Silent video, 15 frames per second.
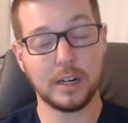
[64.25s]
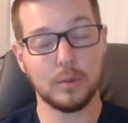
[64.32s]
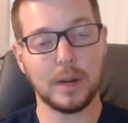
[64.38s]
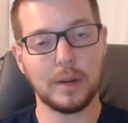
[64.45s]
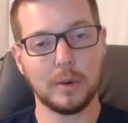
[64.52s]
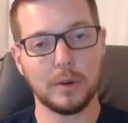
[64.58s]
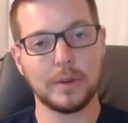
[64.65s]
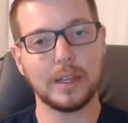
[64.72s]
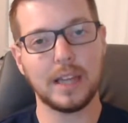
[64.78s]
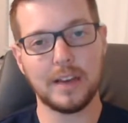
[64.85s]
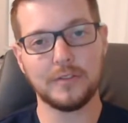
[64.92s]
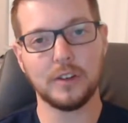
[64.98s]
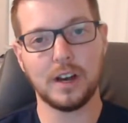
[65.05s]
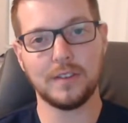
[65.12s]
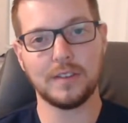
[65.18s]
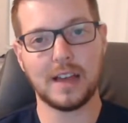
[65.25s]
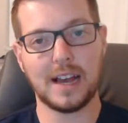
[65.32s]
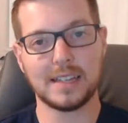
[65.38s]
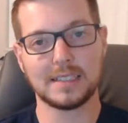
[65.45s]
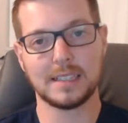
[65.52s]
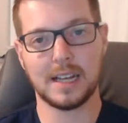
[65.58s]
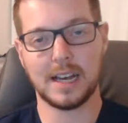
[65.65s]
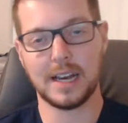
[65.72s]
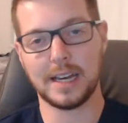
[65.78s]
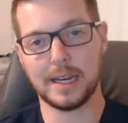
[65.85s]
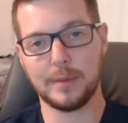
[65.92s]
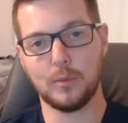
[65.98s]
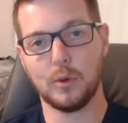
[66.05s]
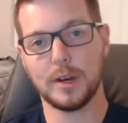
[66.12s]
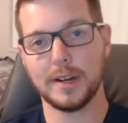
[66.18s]
right where we left off last
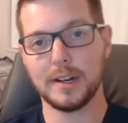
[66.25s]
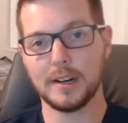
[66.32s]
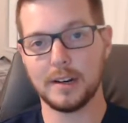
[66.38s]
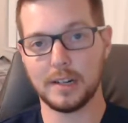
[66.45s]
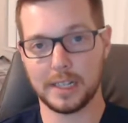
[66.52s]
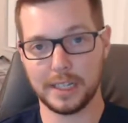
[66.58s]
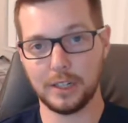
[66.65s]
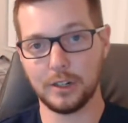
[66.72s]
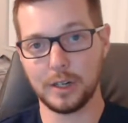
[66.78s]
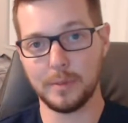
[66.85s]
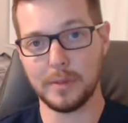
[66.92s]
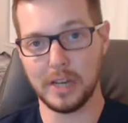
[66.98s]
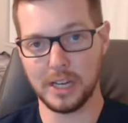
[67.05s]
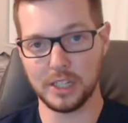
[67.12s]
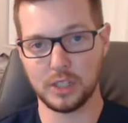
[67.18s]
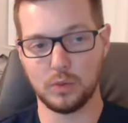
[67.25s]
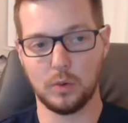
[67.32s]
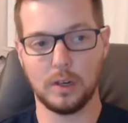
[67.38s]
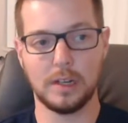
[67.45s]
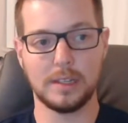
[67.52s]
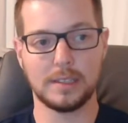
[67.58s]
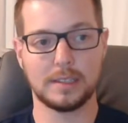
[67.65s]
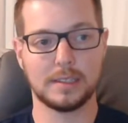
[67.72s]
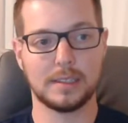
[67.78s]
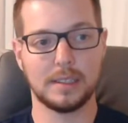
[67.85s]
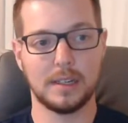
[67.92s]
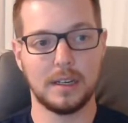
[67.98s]
time, where Gilgamesh was